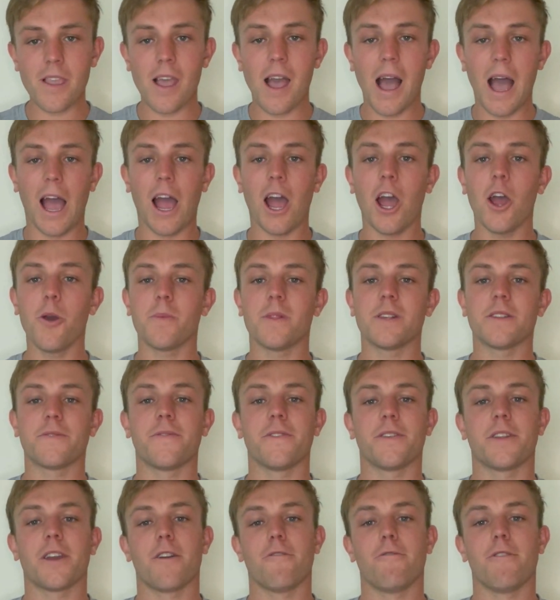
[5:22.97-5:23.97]
I hope this
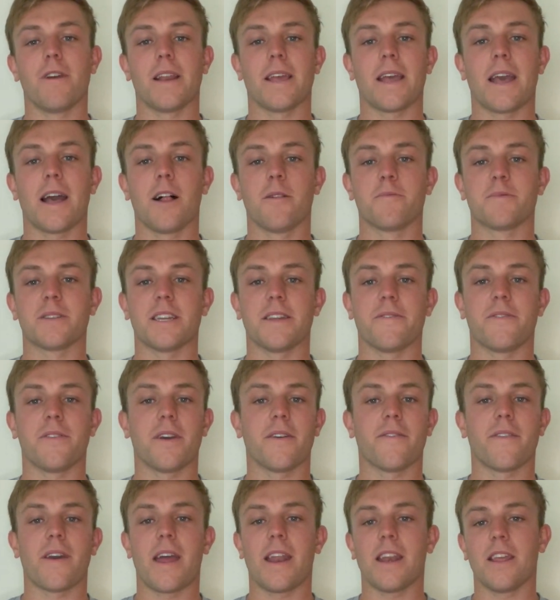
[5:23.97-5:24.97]
video really helped, and if you
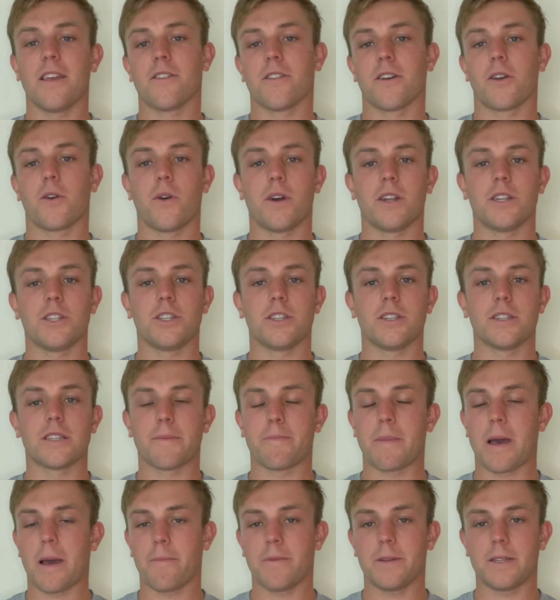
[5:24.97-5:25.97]
have any other questions, I'm
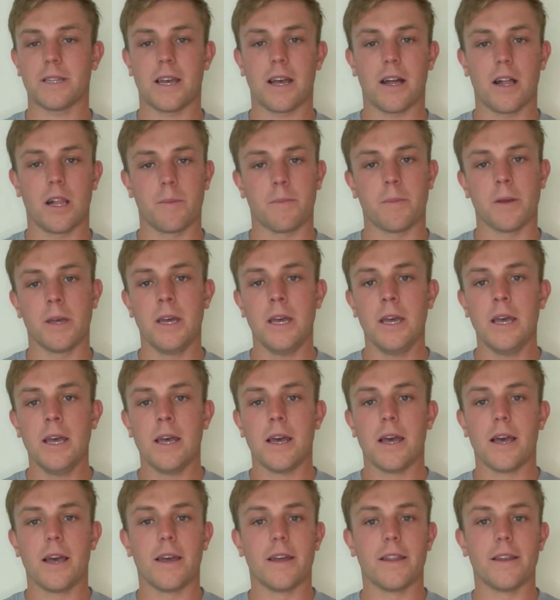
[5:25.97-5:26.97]
happy to help,
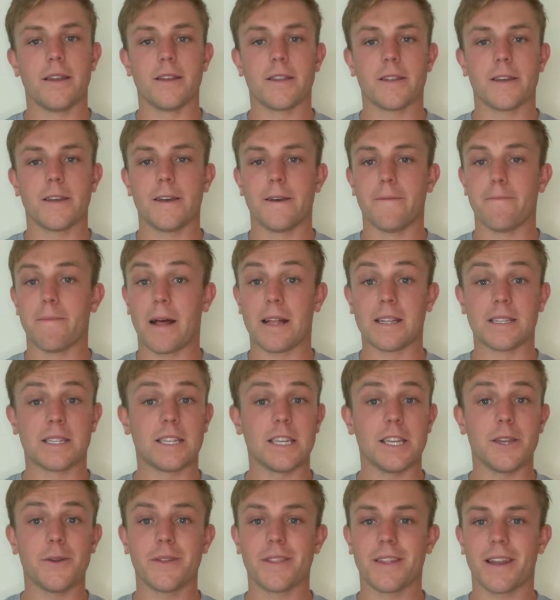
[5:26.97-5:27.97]
and I'll see
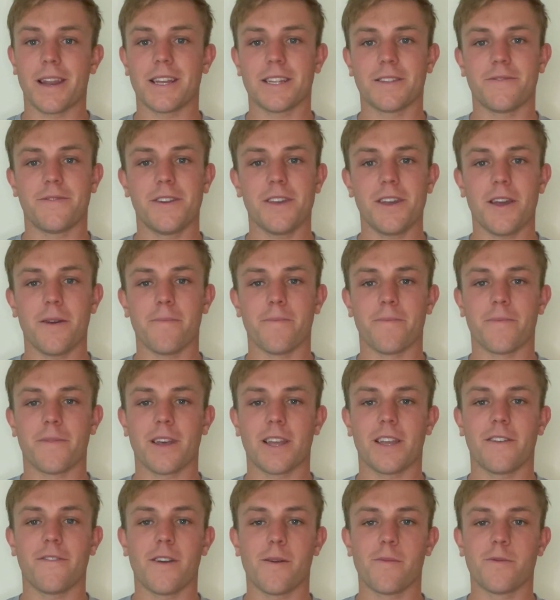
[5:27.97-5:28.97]
you in the next video. Thank
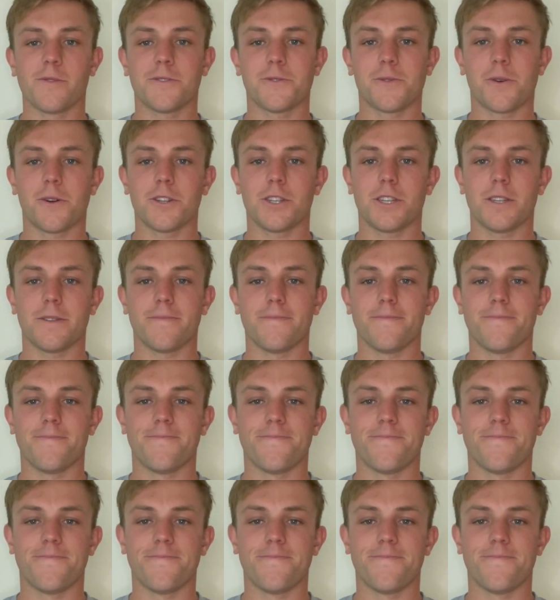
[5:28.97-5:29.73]
you very much for watching.